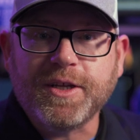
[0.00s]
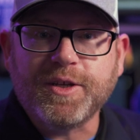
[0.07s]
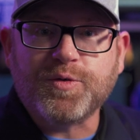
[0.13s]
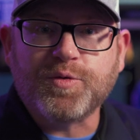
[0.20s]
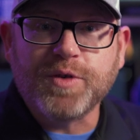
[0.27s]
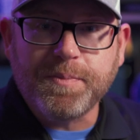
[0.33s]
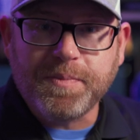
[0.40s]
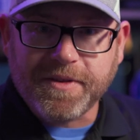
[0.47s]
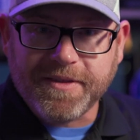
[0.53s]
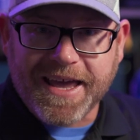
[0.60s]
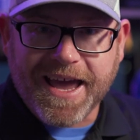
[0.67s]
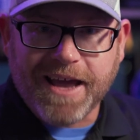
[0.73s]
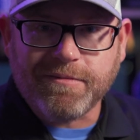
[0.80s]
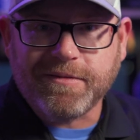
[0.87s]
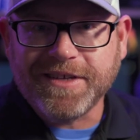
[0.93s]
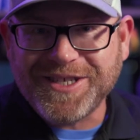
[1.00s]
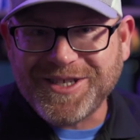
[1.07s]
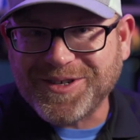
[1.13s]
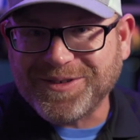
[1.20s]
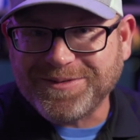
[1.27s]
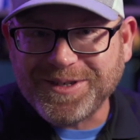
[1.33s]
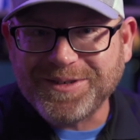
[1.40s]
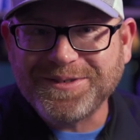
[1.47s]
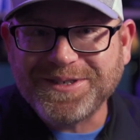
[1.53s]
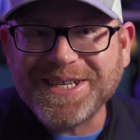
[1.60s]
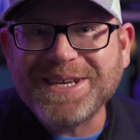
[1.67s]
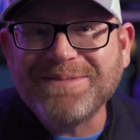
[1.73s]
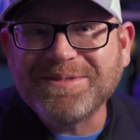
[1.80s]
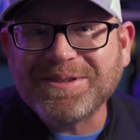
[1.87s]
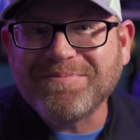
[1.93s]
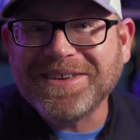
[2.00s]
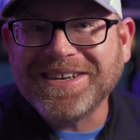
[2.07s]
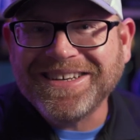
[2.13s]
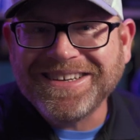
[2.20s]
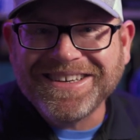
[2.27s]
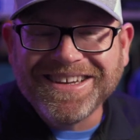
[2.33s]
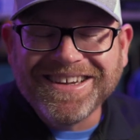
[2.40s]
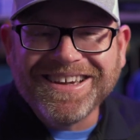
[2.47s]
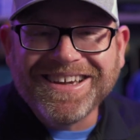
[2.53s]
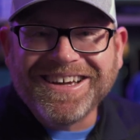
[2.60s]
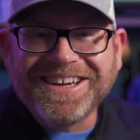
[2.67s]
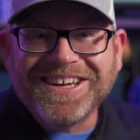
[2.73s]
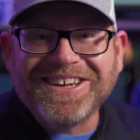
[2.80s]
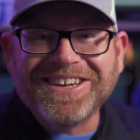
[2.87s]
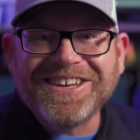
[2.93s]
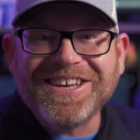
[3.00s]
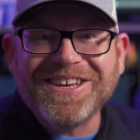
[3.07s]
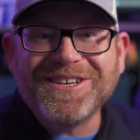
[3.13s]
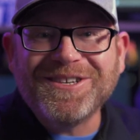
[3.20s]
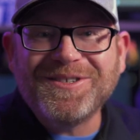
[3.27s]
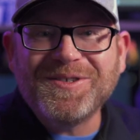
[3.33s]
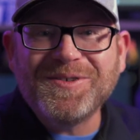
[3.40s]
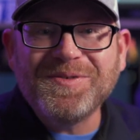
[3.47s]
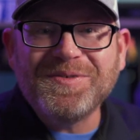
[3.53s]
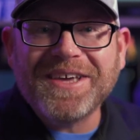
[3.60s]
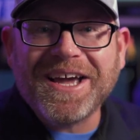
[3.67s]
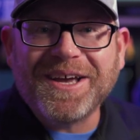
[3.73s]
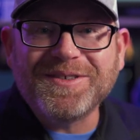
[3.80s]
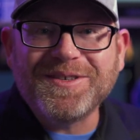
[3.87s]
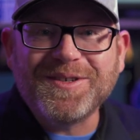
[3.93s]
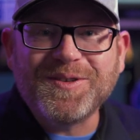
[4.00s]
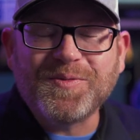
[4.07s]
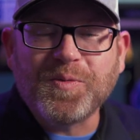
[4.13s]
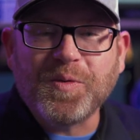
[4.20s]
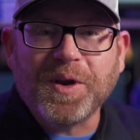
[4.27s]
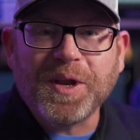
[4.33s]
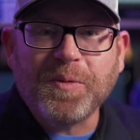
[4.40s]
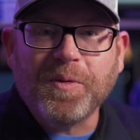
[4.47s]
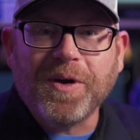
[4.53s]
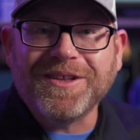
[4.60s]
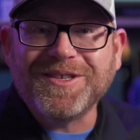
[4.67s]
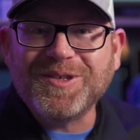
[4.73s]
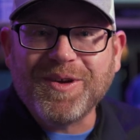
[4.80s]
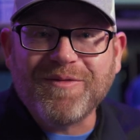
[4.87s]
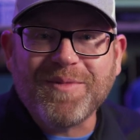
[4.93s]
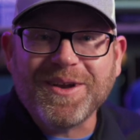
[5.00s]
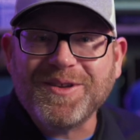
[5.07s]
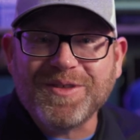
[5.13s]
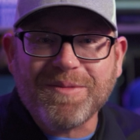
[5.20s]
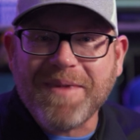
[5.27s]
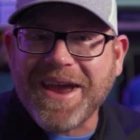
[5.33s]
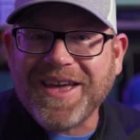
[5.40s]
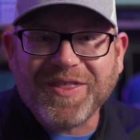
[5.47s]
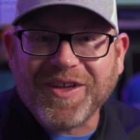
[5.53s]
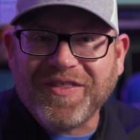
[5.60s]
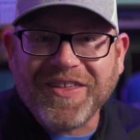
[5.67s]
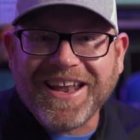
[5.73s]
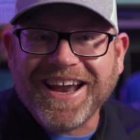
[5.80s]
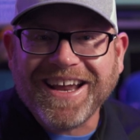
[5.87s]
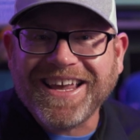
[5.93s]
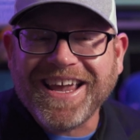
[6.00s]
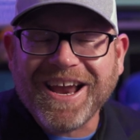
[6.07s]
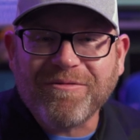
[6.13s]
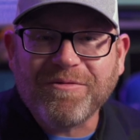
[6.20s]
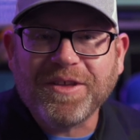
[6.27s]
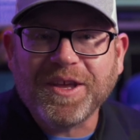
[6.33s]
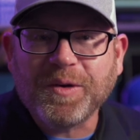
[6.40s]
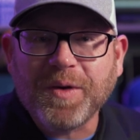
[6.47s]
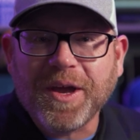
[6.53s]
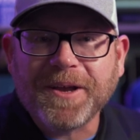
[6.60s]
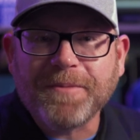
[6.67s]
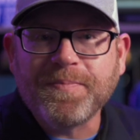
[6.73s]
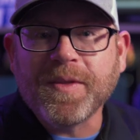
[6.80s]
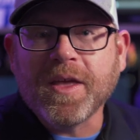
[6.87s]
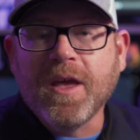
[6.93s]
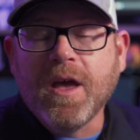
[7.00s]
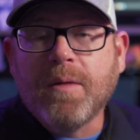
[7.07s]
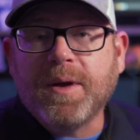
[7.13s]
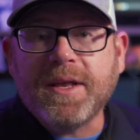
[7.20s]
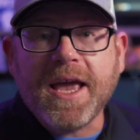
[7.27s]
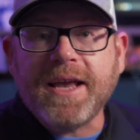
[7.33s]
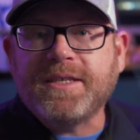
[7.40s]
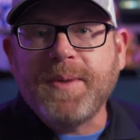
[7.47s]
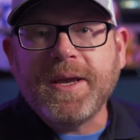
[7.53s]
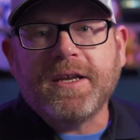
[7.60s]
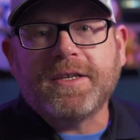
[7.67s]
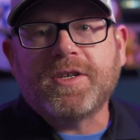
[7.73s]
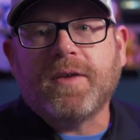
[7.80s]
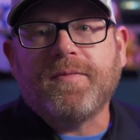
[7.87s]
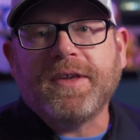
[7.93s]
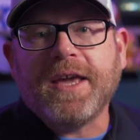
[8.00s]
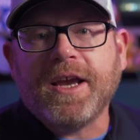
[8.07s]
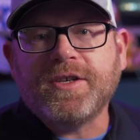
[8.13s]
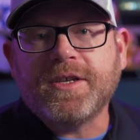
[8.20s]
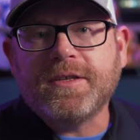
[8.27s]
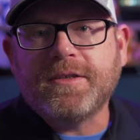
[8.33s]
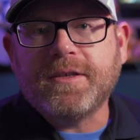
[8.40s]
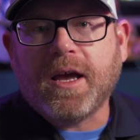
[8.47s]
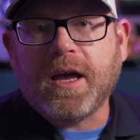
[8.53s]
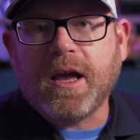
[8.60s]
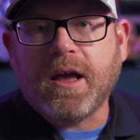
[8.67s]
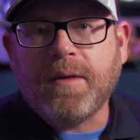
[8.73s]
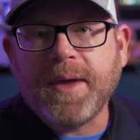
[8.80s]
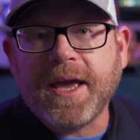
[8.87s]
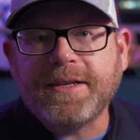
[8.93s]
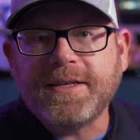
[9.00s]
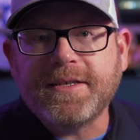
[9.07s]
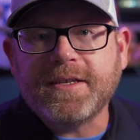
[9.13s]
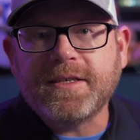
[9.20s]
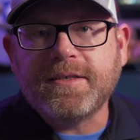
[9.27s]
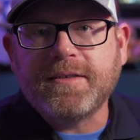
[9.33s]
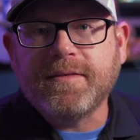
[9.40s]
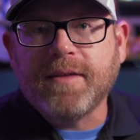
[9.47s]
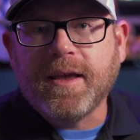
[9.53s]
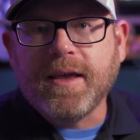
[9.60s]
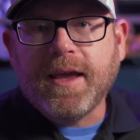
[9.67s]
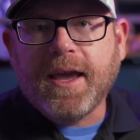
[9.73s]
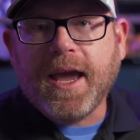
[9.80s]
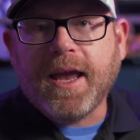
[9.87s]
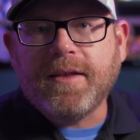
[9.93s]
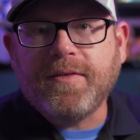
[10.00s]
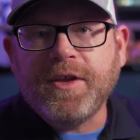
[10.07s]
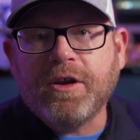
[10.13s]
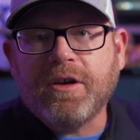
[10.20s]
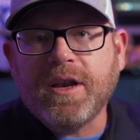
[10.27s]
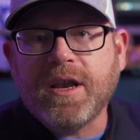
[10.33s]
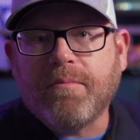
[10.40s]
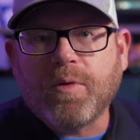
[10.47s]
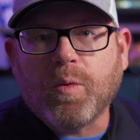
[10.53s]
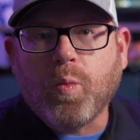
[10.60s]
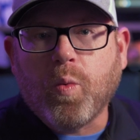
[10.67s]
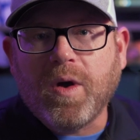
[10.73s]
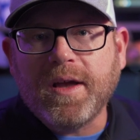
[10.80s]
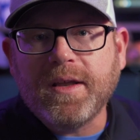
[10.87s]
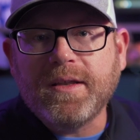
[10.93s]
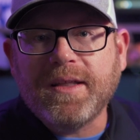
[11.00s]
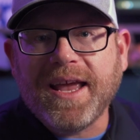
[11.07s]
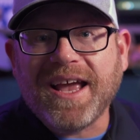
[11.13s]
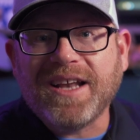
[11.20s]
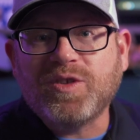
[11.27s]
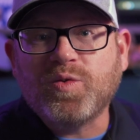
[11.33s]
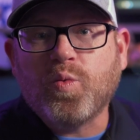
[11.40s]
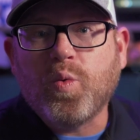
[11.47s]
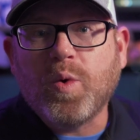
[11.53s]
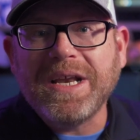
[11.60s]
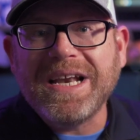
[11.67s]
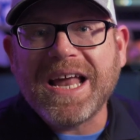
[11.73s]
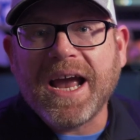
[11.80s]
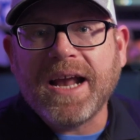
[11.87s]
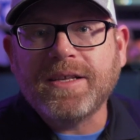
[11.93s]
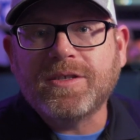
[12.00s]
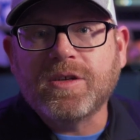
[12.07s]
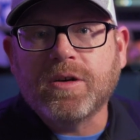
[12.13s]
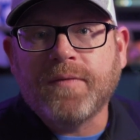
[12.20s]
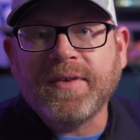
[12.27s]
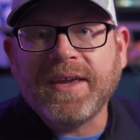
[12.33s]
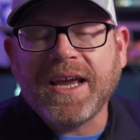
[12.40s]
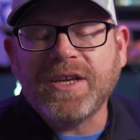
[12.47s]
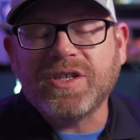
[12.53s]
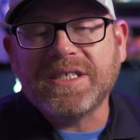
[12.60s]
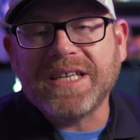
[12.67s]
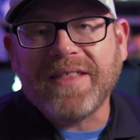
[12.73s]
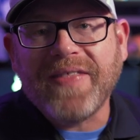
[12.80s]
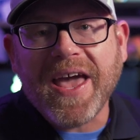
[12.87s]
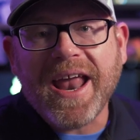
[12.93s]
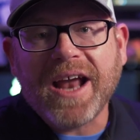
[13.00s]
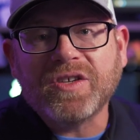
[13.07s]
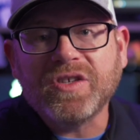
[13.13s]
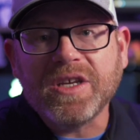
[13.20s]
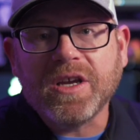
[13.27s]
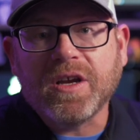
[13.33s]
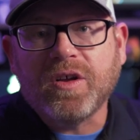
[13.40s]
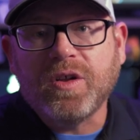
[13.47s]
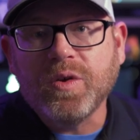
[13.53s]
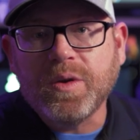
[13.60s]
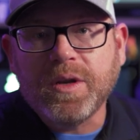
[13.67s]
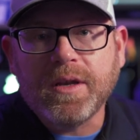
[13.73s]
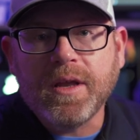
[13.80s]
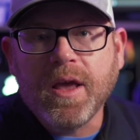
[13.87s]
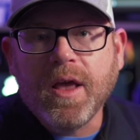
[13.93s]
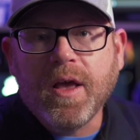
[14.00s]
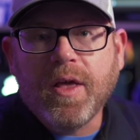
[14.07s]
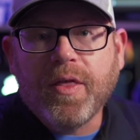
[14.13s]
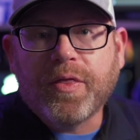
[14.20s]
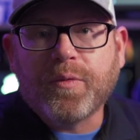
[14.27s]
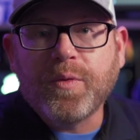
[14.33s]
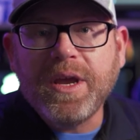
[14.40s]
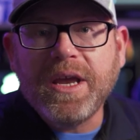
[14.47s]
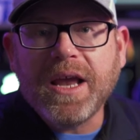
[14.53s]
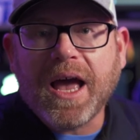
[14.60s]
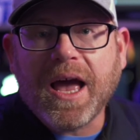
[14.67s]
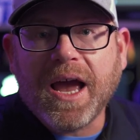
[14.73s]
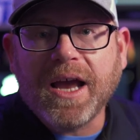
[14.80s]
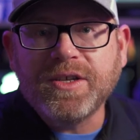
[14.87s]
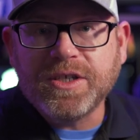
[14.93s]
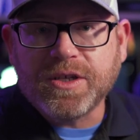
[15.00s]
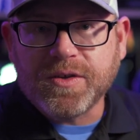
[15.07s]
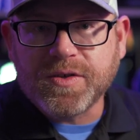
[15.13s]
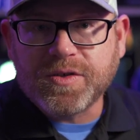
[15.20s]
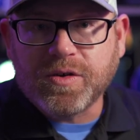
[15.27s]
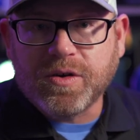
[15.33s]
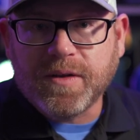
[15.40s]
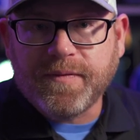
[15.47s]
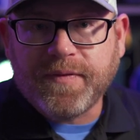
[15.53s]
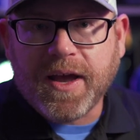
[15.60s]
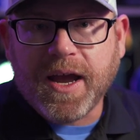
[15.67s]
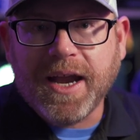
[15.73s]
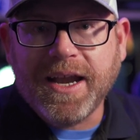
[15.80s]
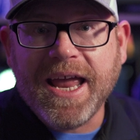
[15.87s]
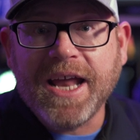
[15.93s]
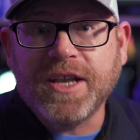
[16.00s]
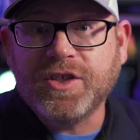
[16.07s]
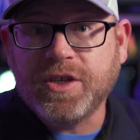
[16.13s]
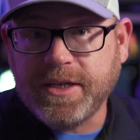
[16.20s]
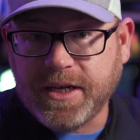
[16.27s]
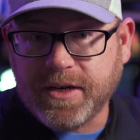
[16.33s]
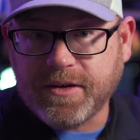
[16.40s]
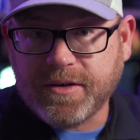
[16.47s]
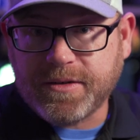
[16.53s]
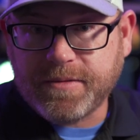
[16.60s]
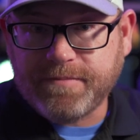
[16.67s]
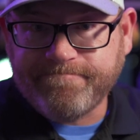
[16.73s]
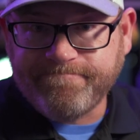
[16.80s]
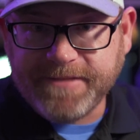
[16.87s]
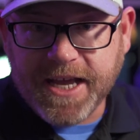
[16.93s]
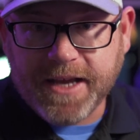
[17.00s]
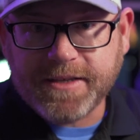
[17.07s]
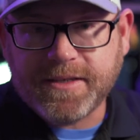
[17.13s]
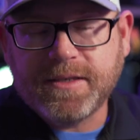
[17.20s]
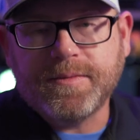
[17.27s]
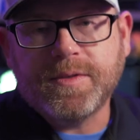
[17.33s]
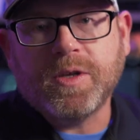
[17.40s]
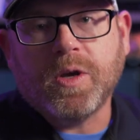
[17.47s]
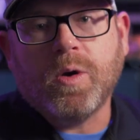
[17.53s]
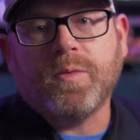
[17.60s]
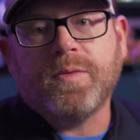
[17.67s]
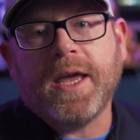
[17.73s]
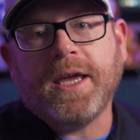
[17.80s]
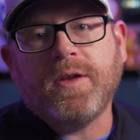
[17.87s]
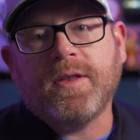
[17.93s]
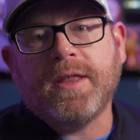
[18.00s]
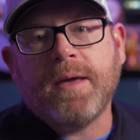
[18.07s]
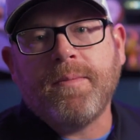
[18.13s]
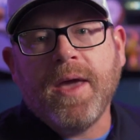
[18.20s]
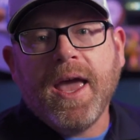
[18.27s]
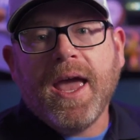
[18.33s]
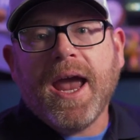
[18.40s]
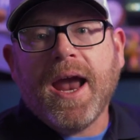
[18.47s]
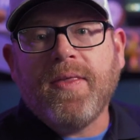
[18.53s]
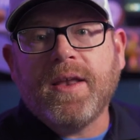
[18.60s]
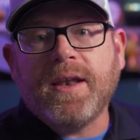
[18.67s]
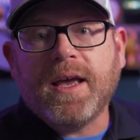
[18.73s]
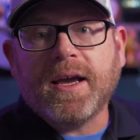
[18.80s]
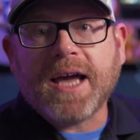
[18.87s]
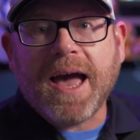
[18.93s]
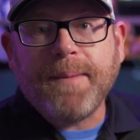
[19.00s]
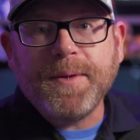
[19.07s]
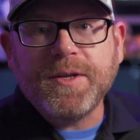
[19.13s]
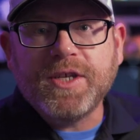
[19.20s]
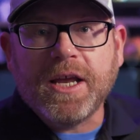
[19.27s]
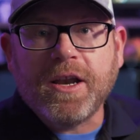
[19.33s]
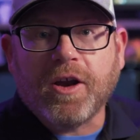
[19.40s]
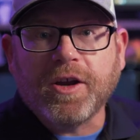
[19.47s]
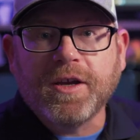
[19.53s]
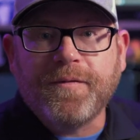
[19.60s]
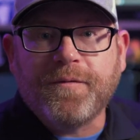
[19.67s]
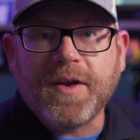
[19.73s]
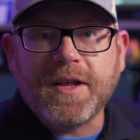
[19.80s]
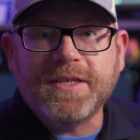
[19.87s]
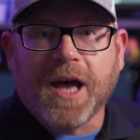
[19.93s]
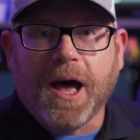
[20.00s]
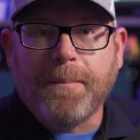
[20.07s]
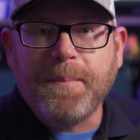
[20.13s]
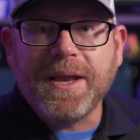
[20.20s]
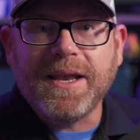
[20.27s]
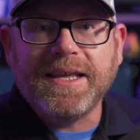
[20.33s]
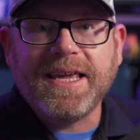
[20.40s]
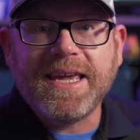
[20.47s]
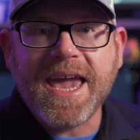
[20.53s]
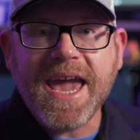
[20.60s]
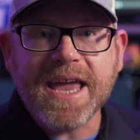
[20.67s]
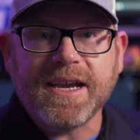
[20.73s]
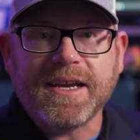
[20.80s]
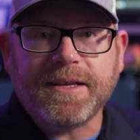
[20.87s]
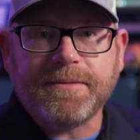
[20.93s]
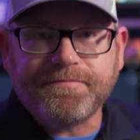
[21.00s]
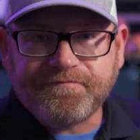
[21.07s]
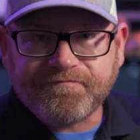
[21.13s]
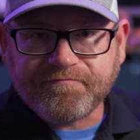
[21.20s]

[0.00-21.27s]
to triple that, at least your team committed, in 2021. So everybody do the math on that. I can't really quick. But hey, speaking of certifications, Entasis end of the year at number 1. They had 29 certifications, and that actually included 3 IGEL certified engineers. Yes, so thank you to them. And then Compugen, our good friends up in Canada.